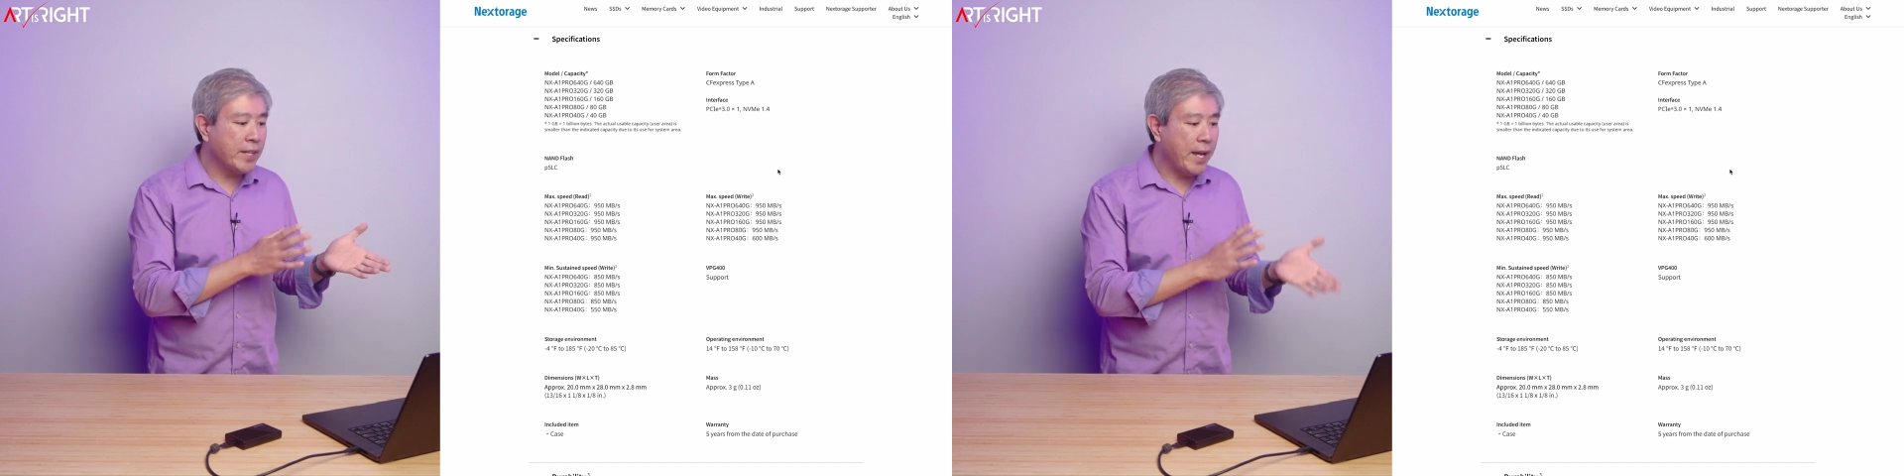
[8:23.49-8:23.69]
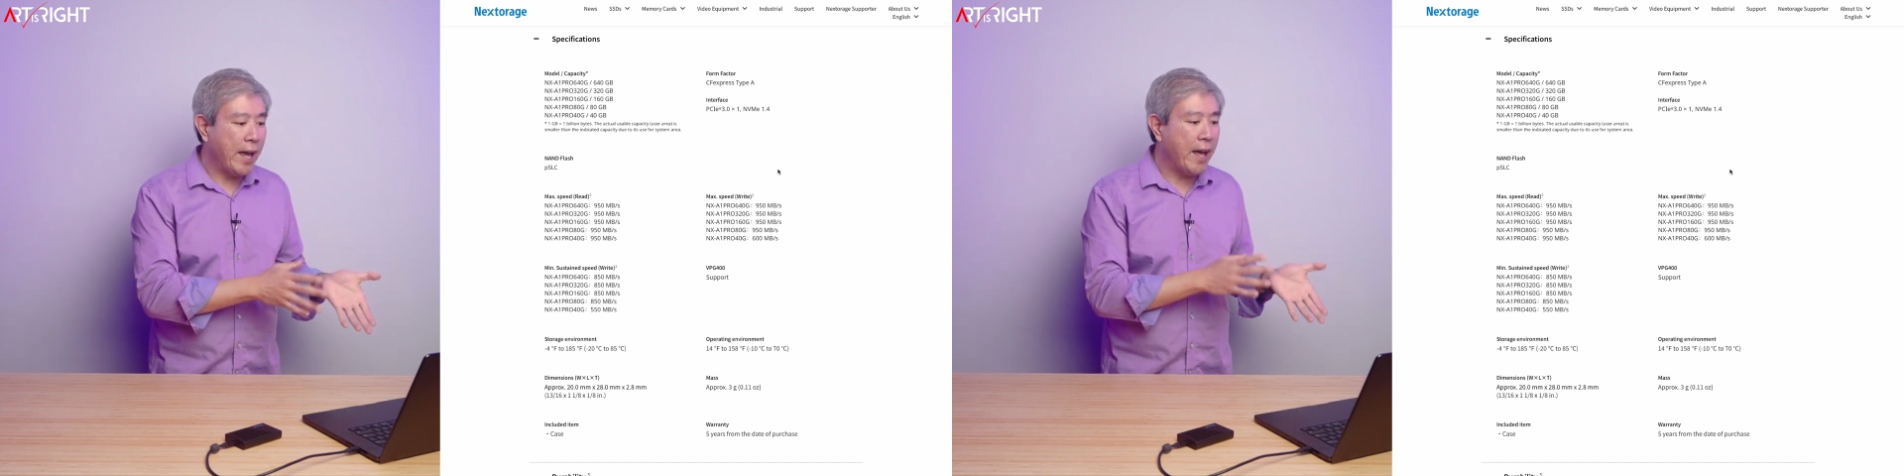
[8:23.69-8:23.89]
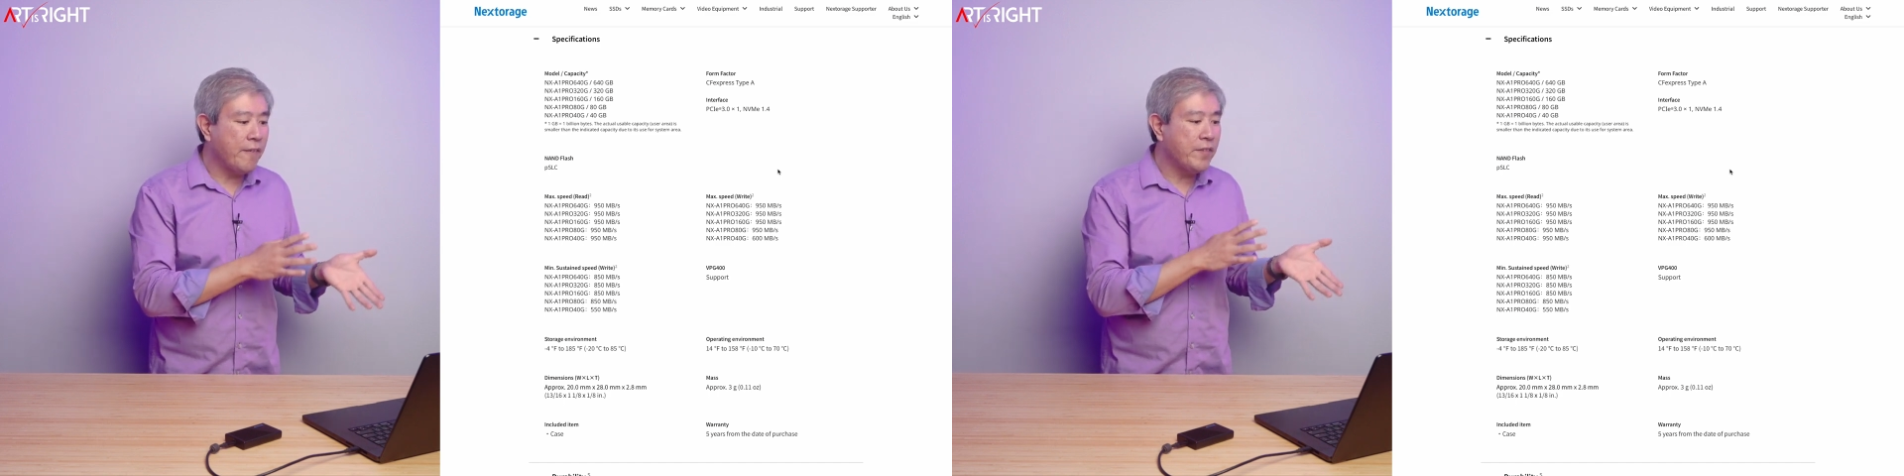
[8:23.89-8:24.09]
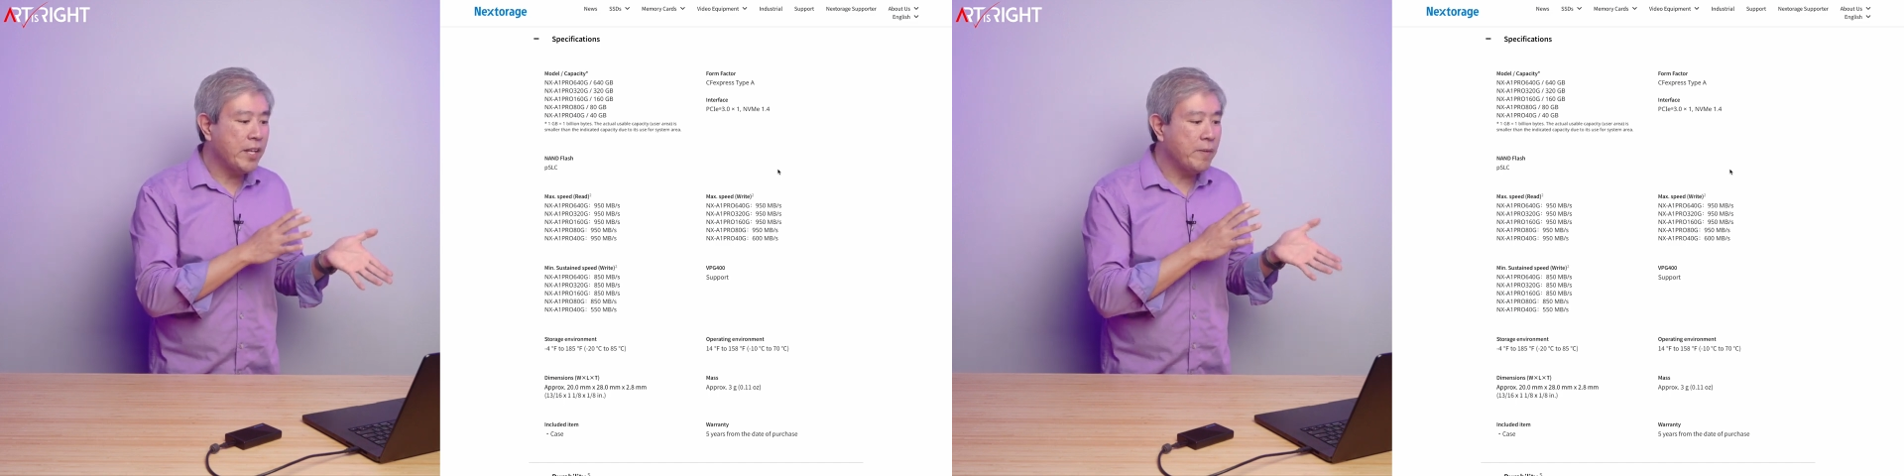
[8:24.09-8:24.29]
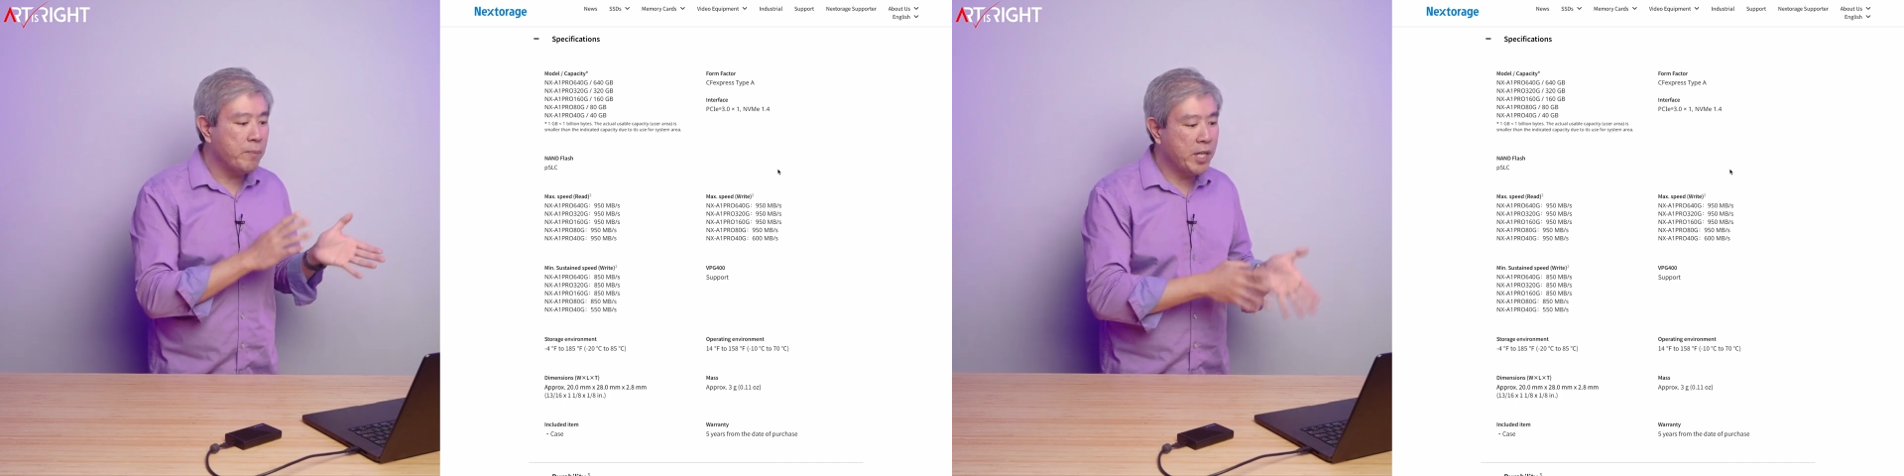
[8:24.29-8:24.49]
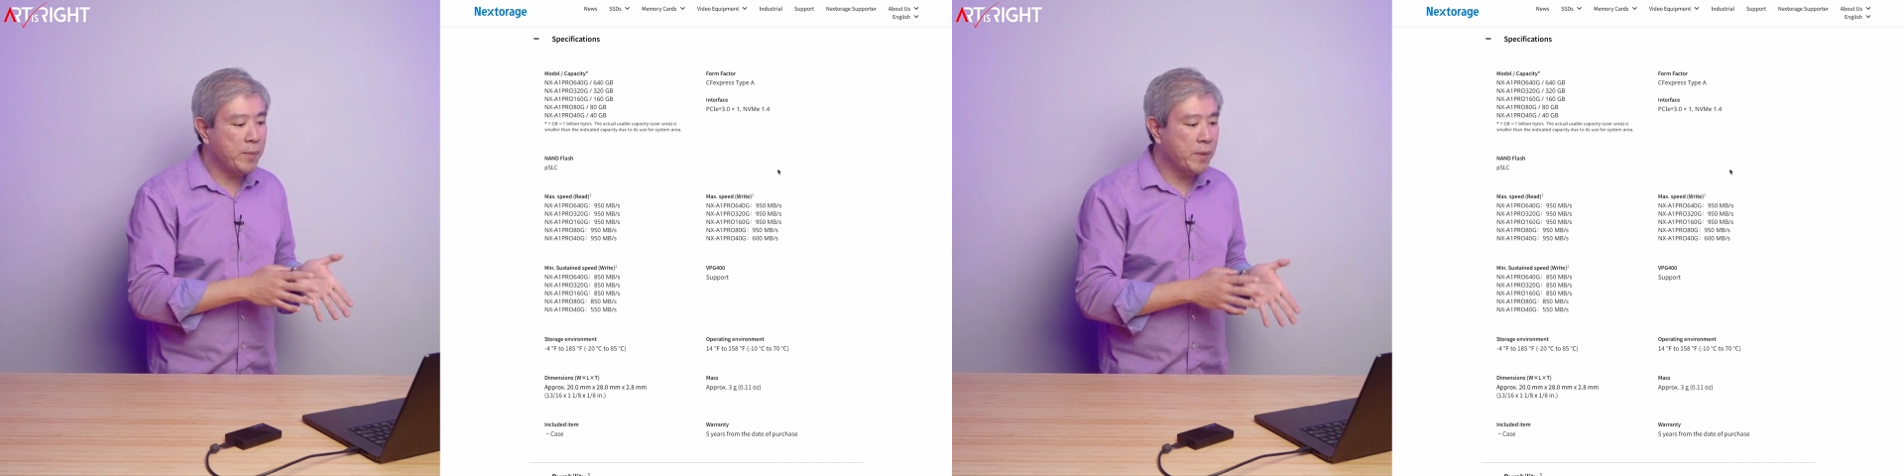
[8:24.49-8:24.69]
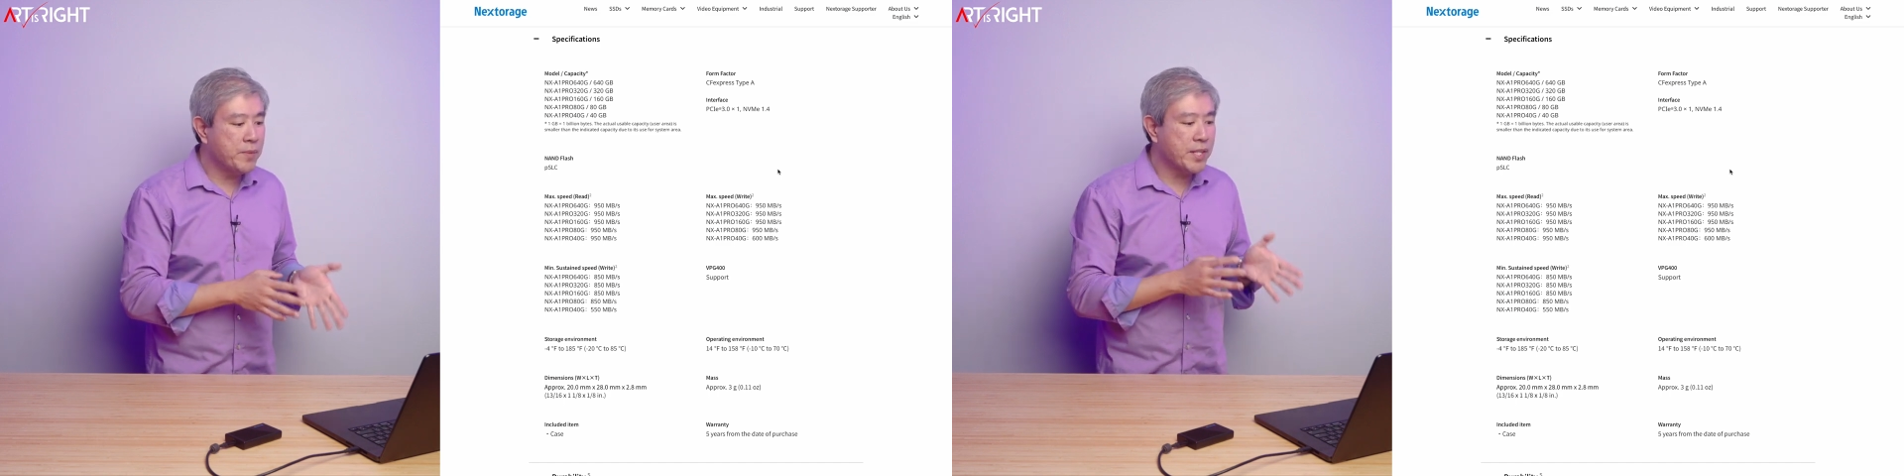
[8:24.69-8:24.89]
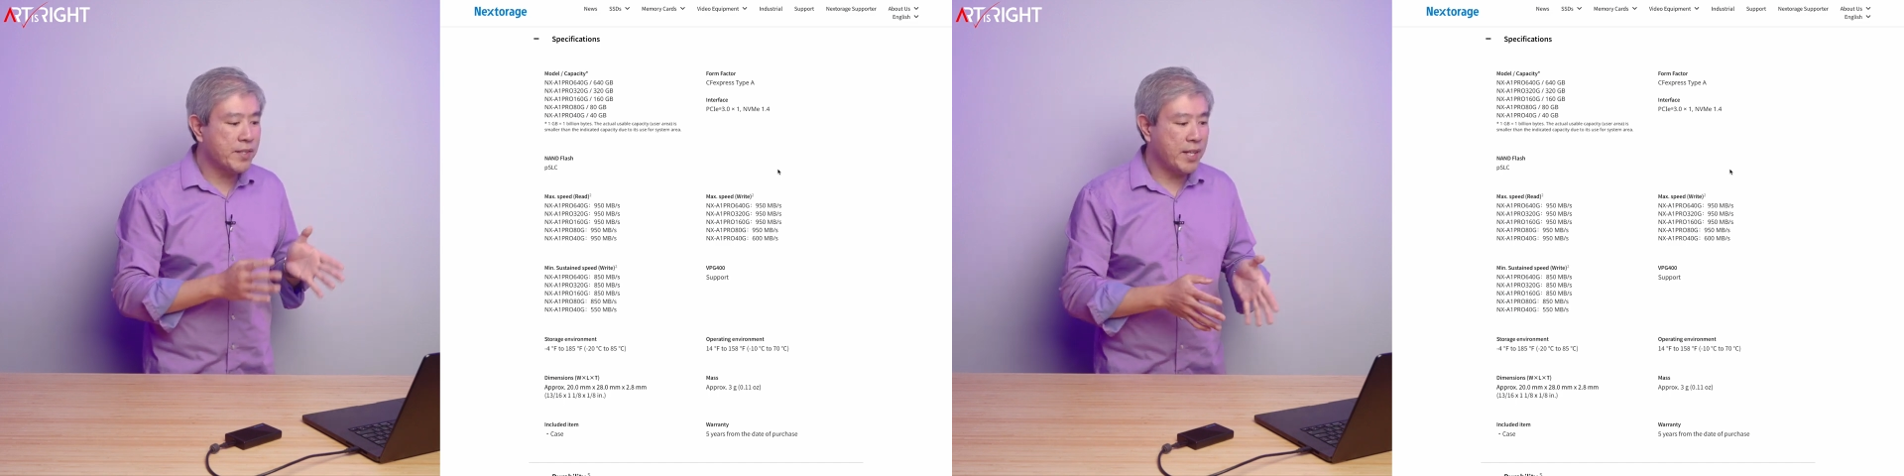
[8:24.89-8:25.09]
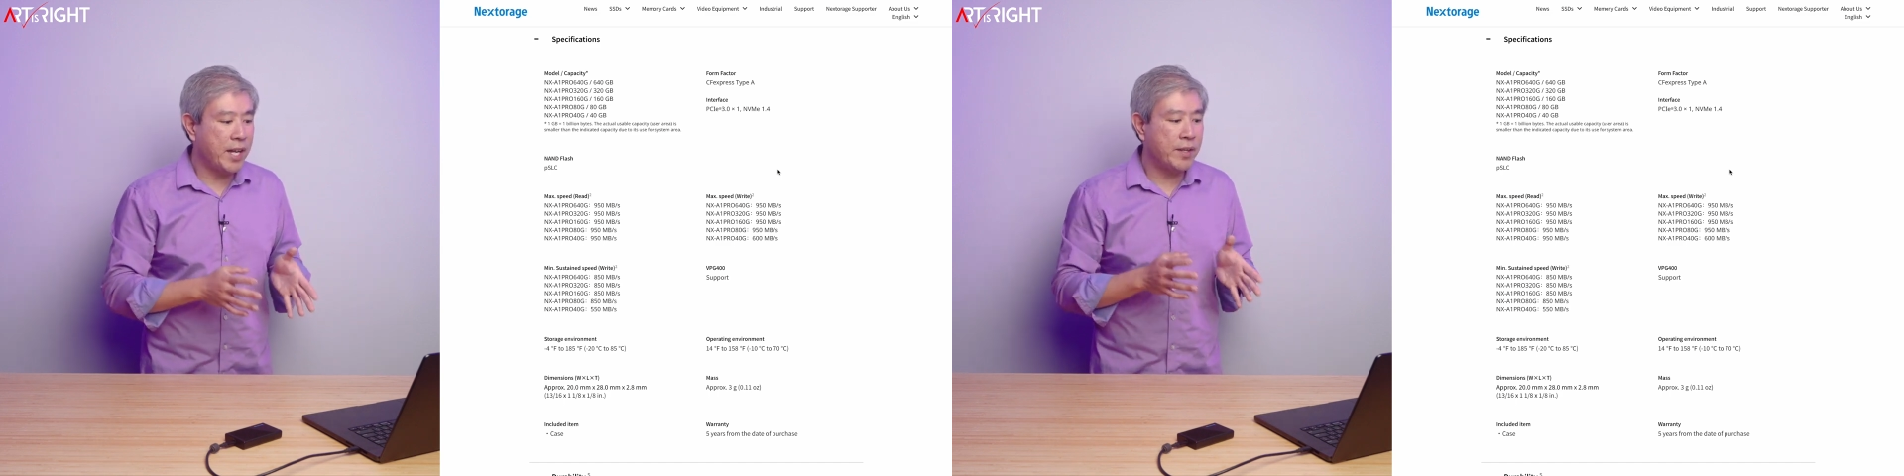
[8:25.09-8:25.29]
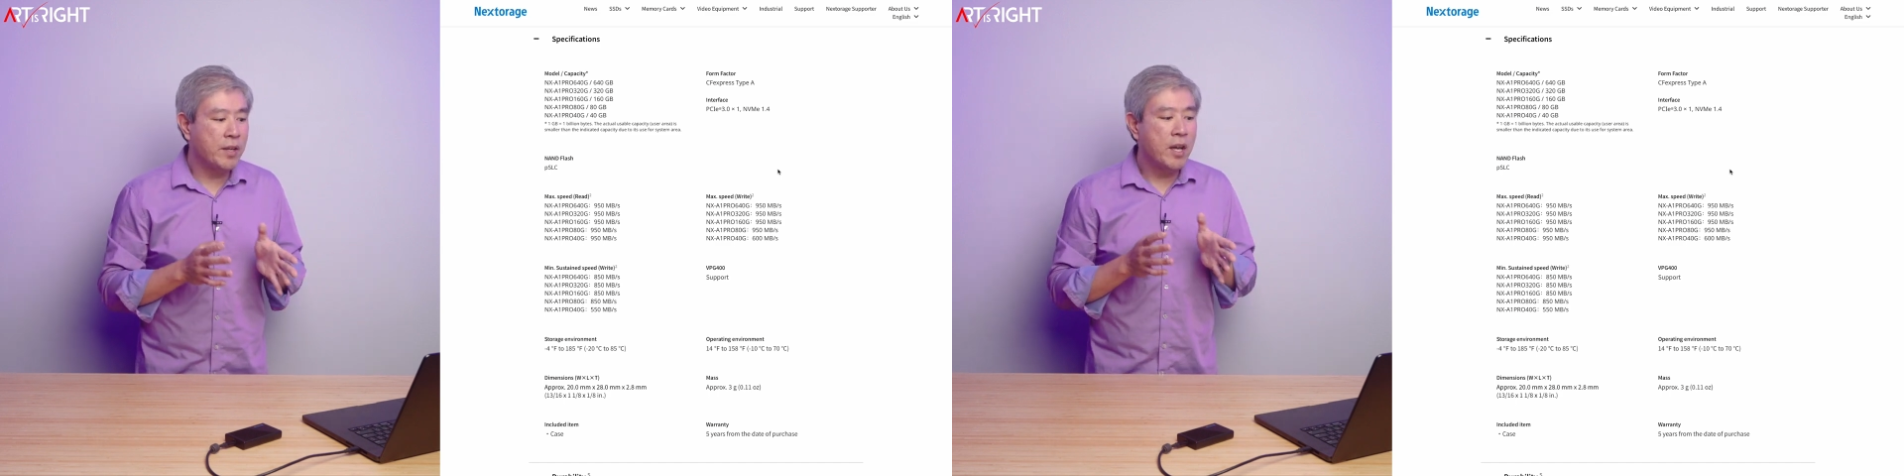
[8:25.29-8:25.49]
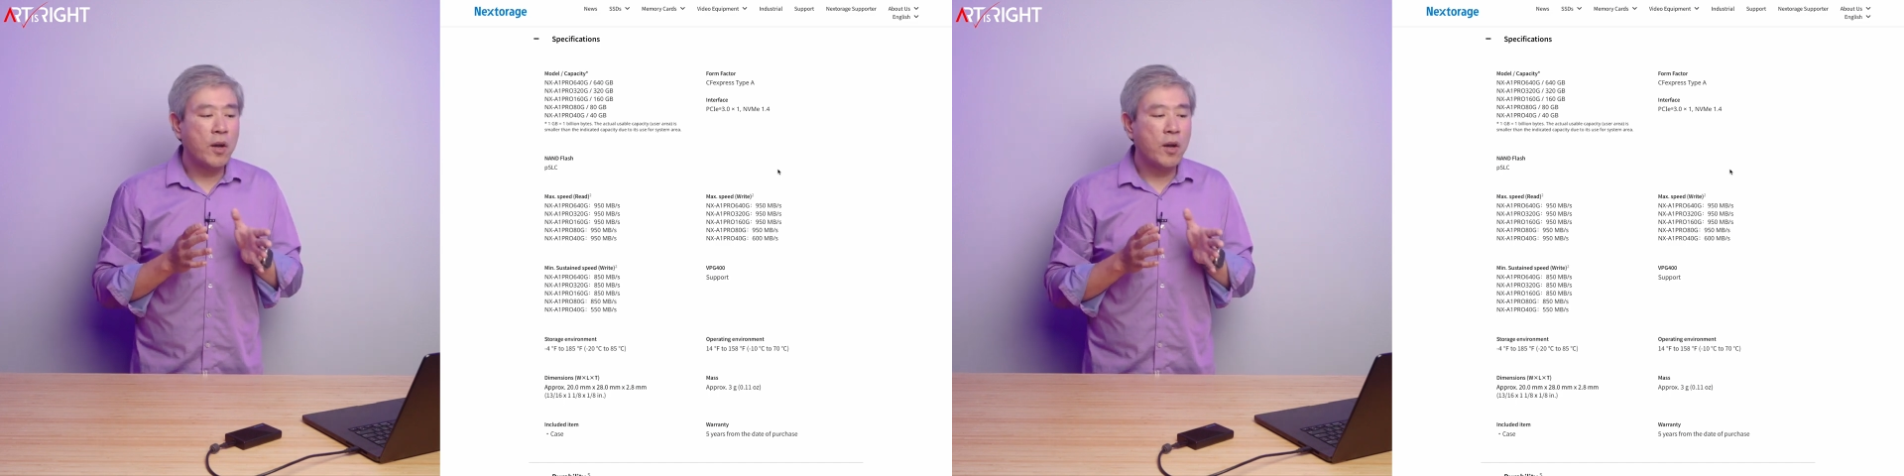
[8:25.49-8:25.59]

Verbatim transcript: They have the minimum sustained